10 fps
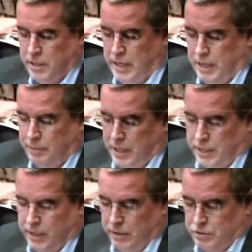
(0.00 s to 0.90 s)
Today, I'm
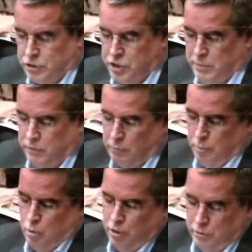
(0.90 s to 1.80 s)
not here as a chairman
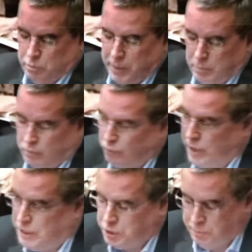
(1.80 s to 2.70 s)
of a board or a member
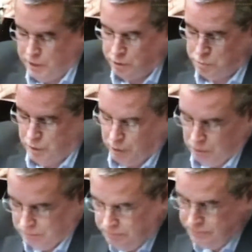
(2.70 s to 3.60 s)
of RAINN's Speakers
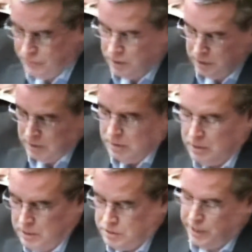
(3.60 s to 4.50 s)
Bureau.
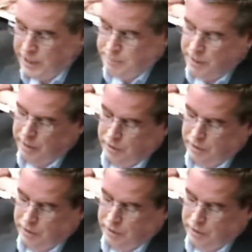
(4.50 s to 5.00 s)
Today, I'm